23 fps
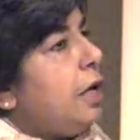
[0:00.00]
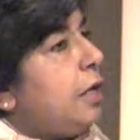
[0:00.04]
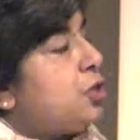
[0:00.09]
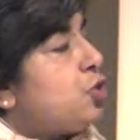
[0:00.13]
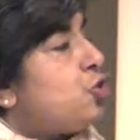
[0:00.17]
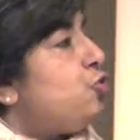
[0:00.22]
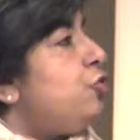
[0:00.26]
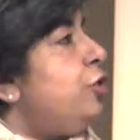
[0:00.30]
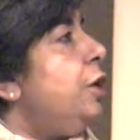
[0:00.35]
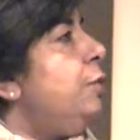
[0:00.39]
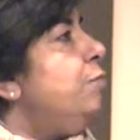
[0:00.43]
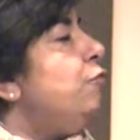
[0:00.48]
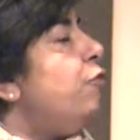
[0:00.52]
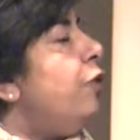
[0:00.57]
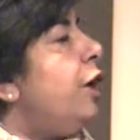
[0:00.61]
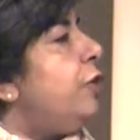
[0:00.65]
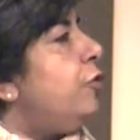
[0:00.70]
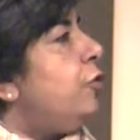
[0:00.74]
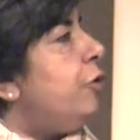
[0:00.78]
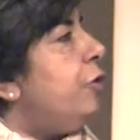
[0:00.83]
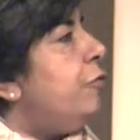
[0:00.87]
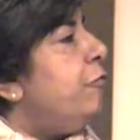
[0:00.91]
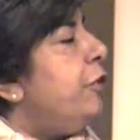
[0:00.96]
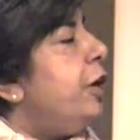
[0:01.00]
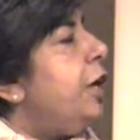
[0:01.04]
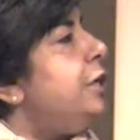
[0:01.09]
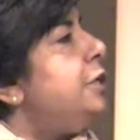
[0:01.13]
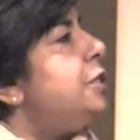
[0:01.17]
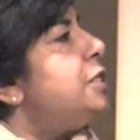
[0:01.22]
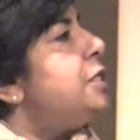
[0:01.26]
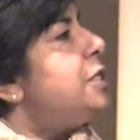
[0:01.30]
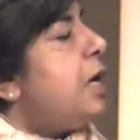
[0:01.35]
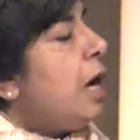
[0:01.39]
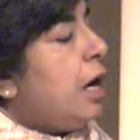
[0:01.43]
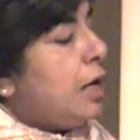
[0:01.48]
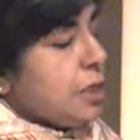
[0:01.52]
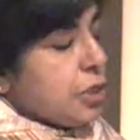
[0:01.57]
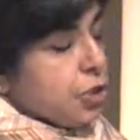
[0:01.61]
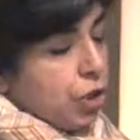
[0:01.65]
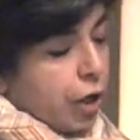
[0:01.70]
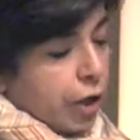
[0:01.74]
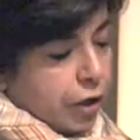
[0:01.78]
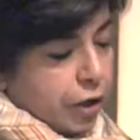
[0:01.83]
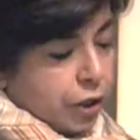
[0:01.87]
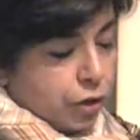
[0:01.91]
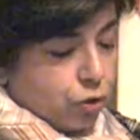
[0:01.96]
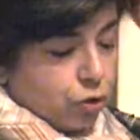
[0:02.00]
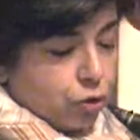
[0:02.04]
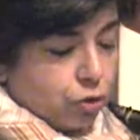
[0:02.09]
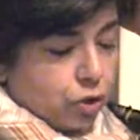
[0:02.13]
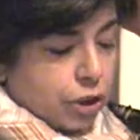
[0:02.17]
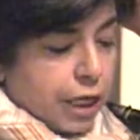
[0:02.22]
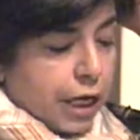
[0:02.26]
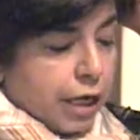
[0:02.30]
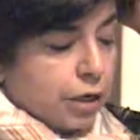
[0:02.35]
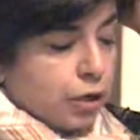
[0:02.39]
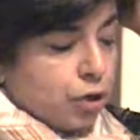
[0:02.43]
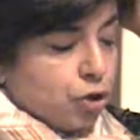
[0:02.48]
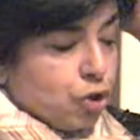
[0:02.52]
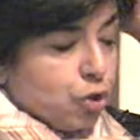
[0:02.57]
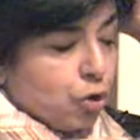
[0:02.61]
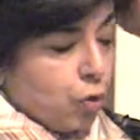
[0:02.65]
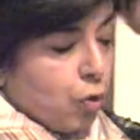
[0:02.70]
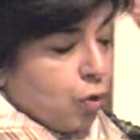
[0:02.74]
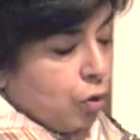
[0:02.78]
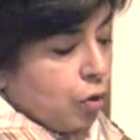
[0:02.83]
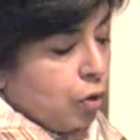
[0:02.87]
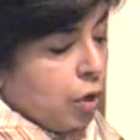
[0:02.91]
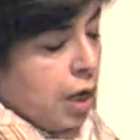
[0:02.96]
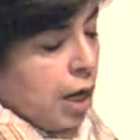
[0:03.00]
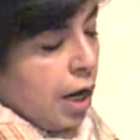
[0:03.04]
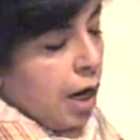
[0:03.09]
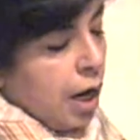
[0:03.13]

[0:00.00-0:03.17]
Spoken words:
extreme weather events are starting to take a toll.